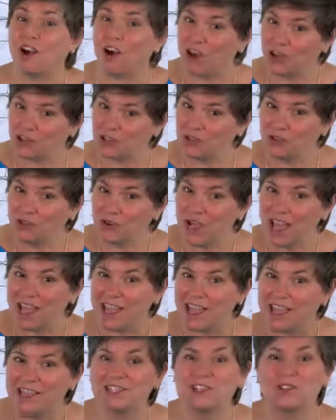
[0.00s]
on your
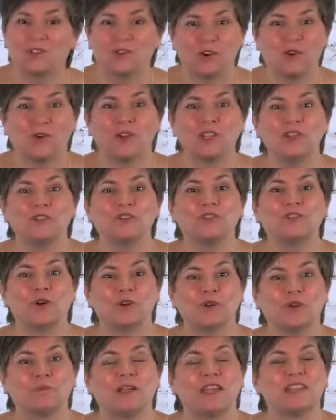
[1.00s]
way to growing your
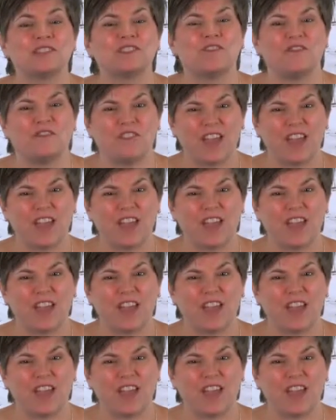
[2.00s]
donor base